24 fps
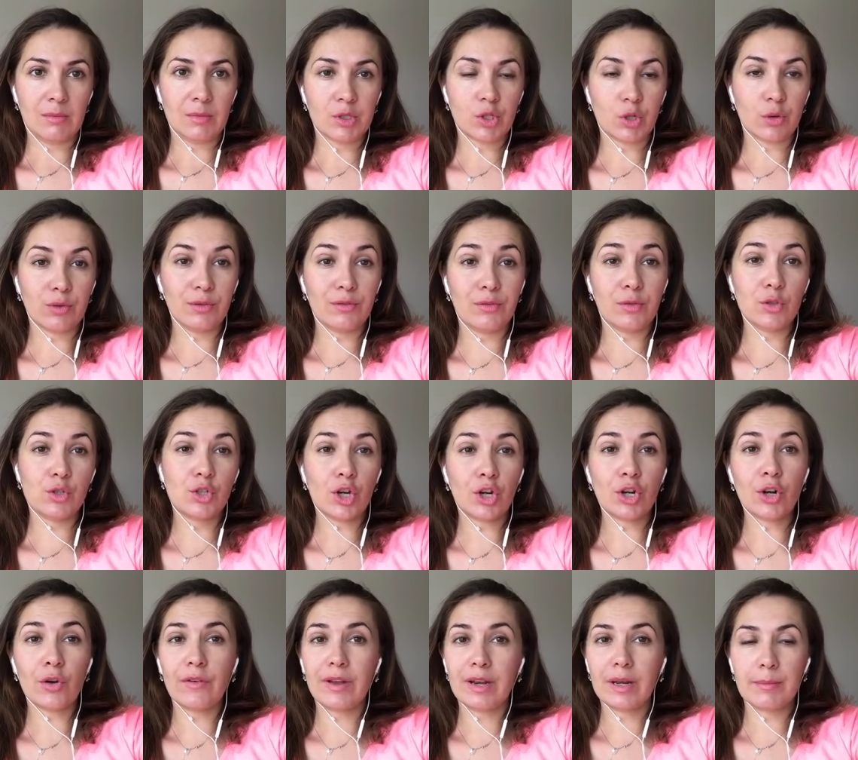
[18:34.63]
So if you
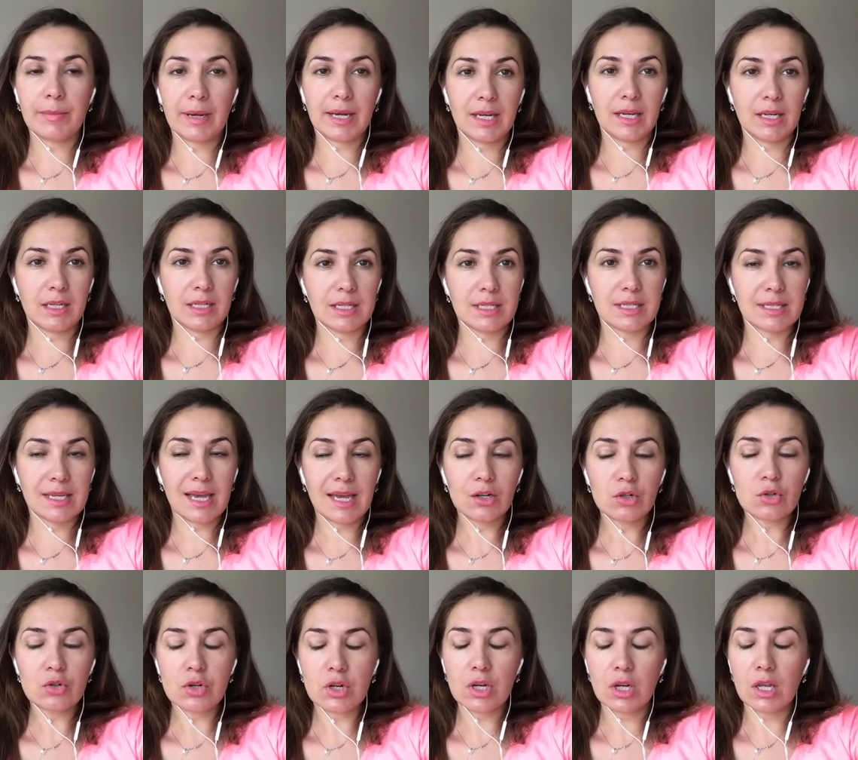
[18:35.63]
don't know anybody in this
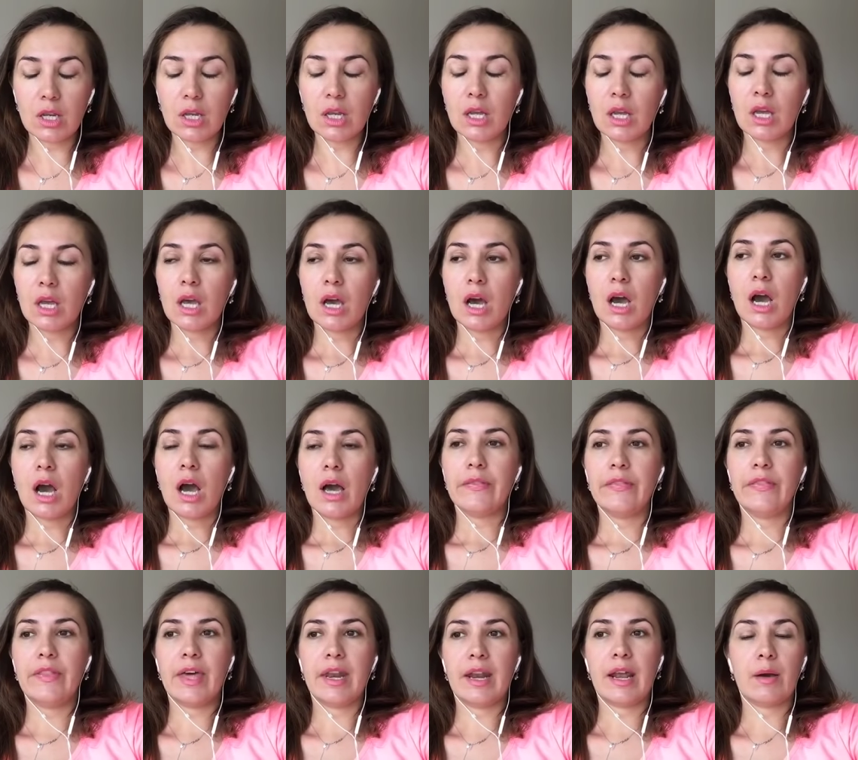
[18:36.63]
country,
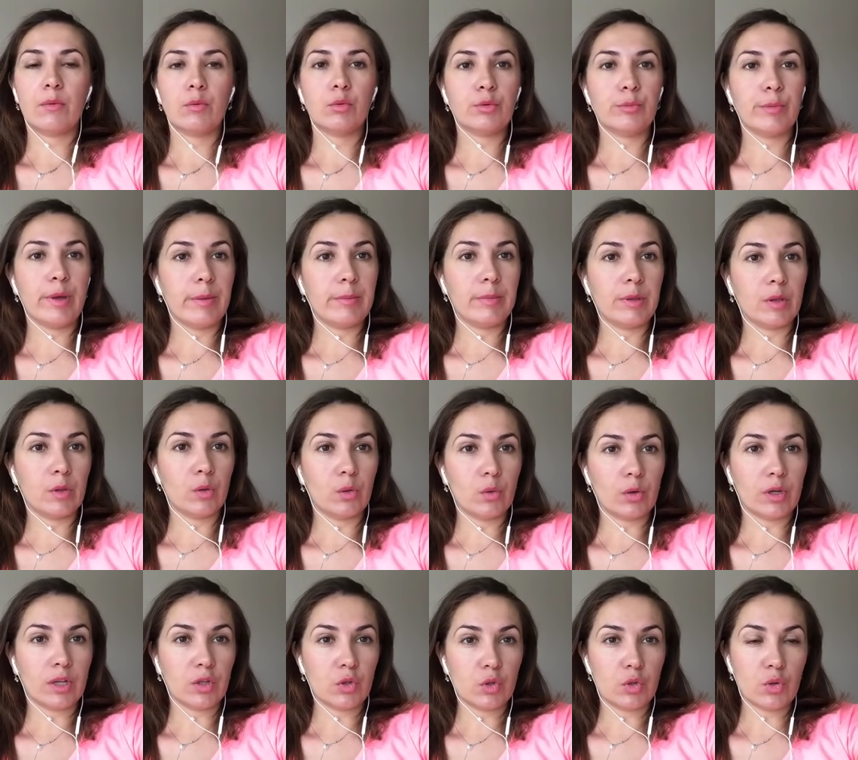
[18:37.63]
then I would maybe
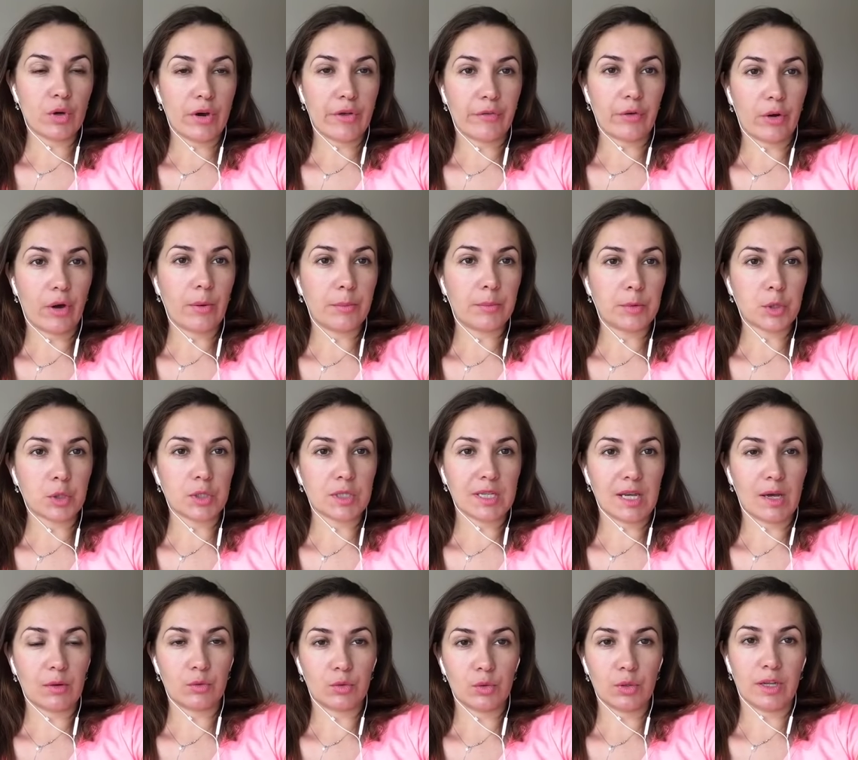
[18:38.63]
look into other options
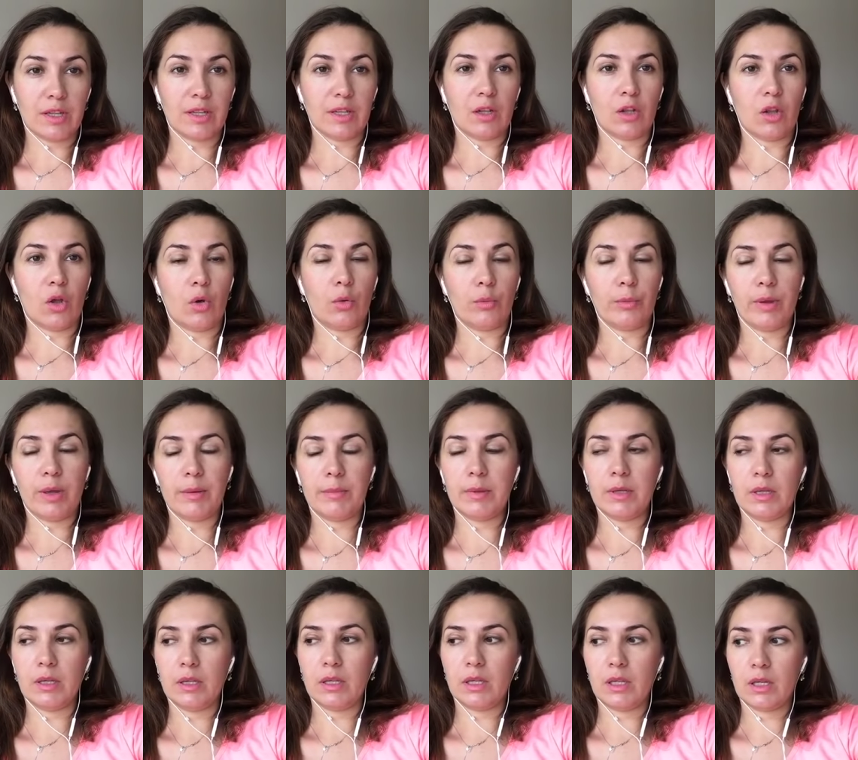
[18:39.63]
how to get a loan.
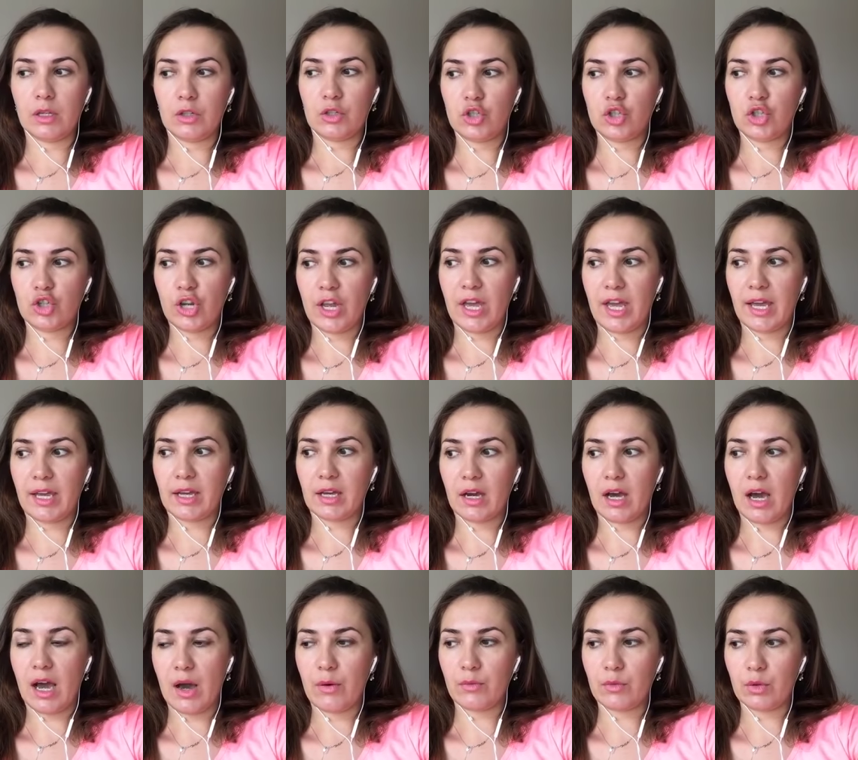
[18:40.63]
Maybe check
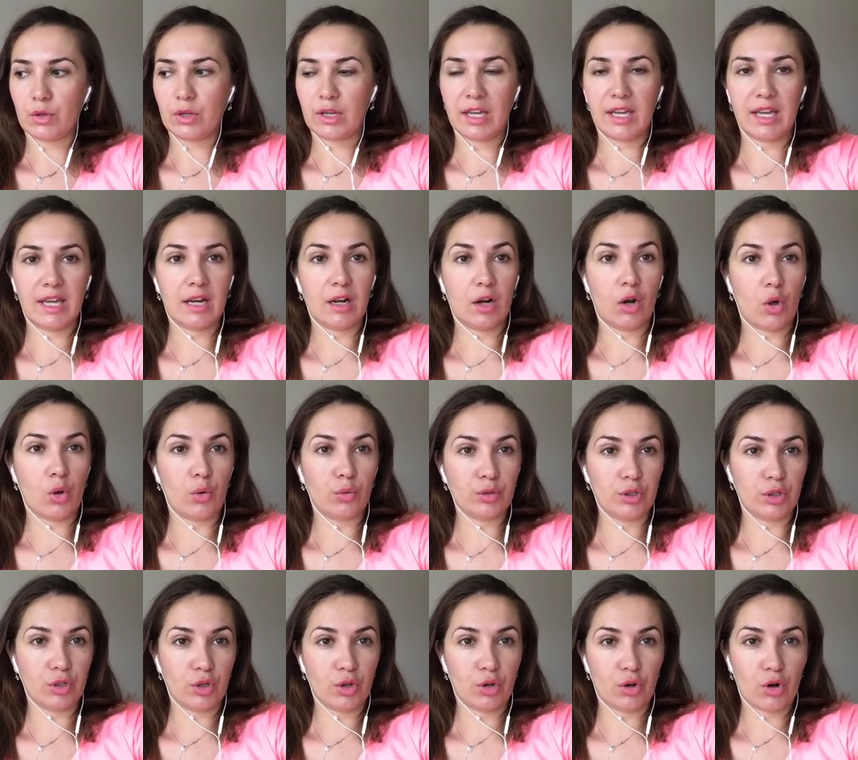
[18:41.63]
how you can get a loan
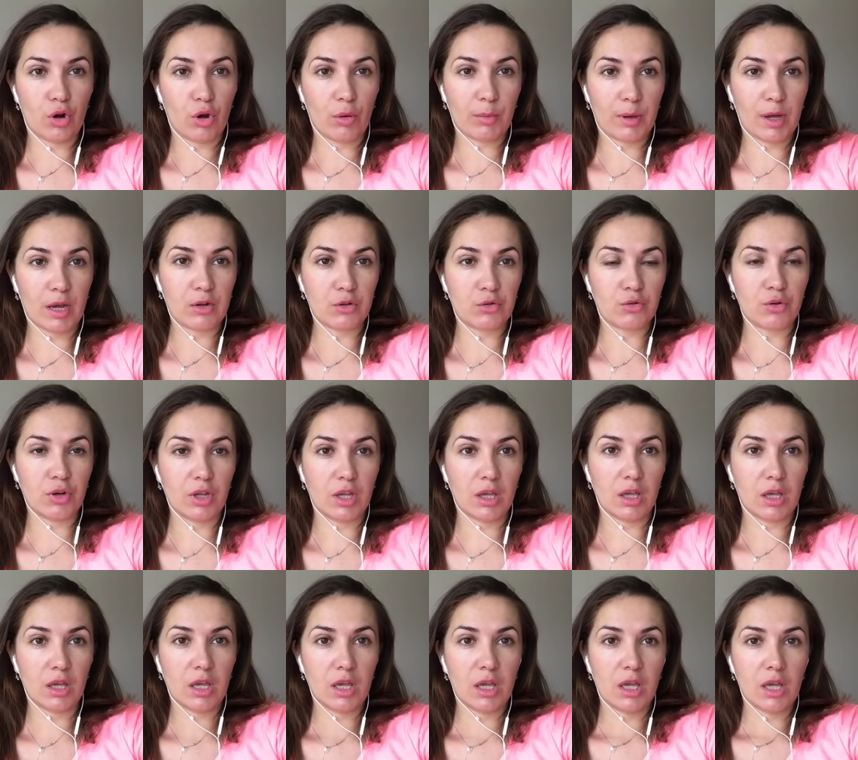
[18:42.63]
in your home country,